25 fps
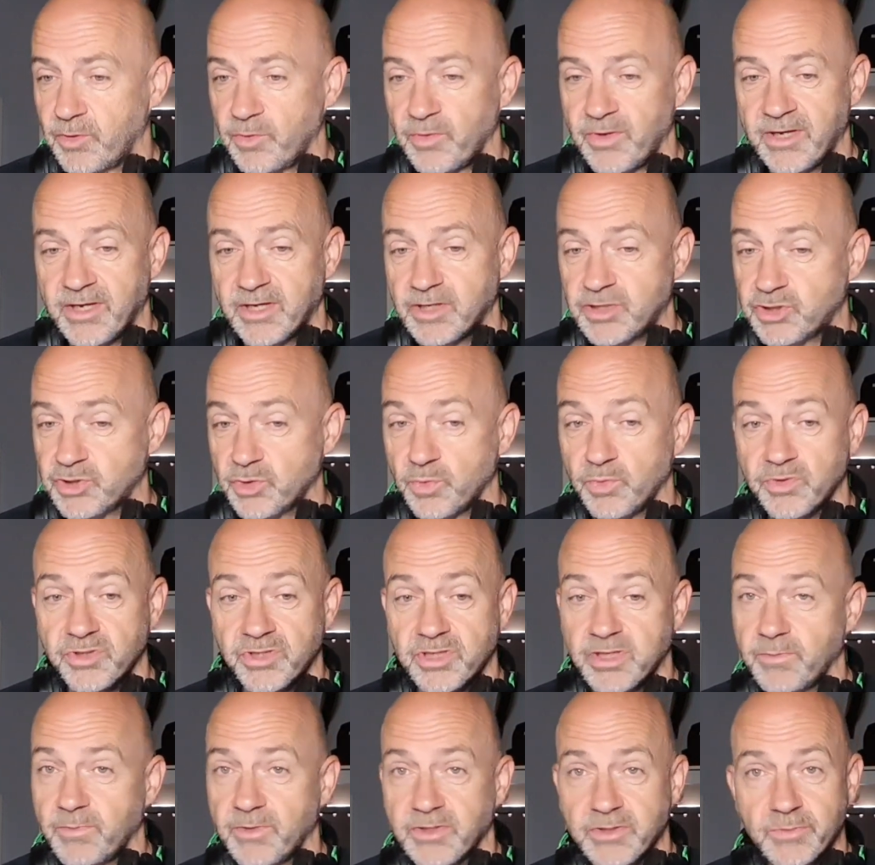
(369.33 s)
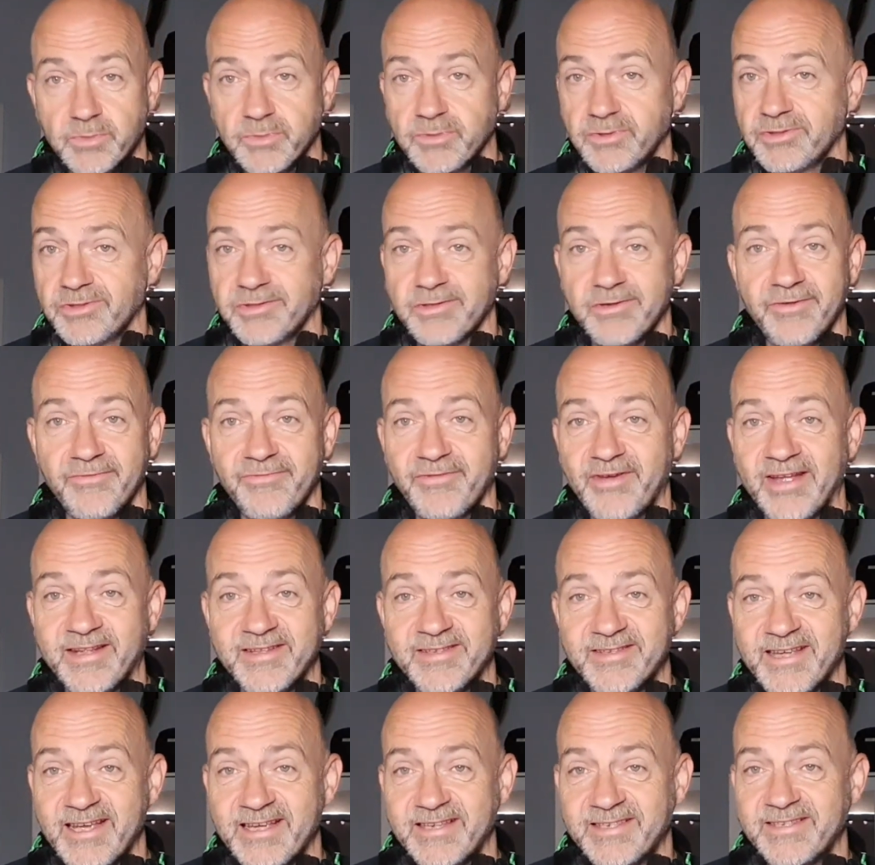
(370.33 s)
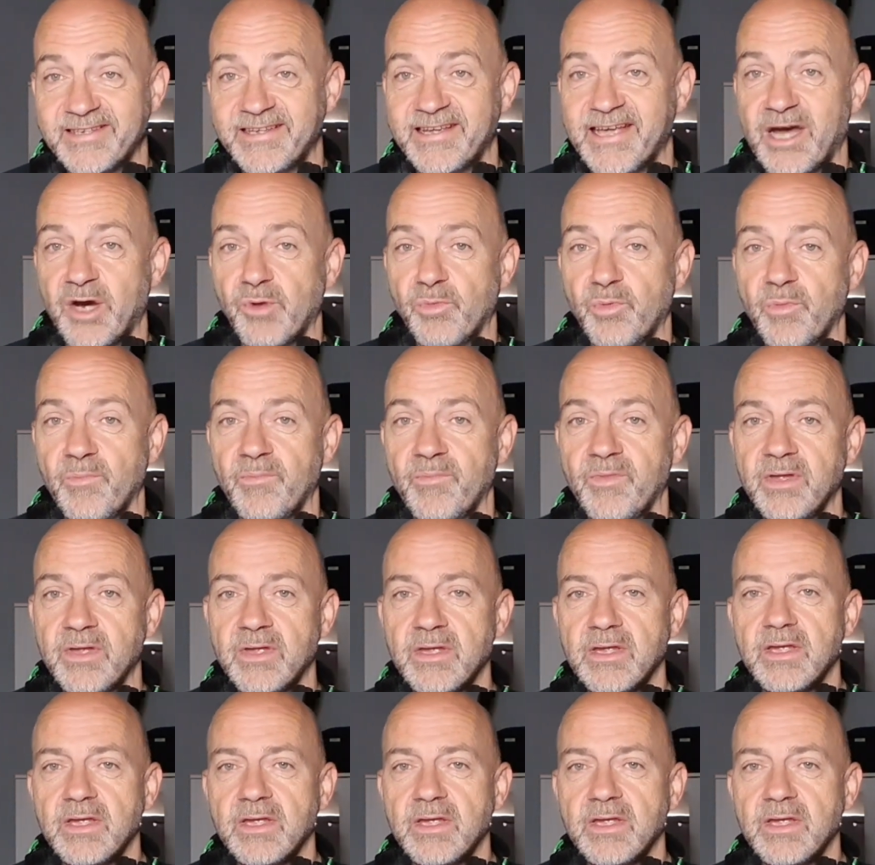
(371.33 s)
You Hear Georgia, which was a fantastic album.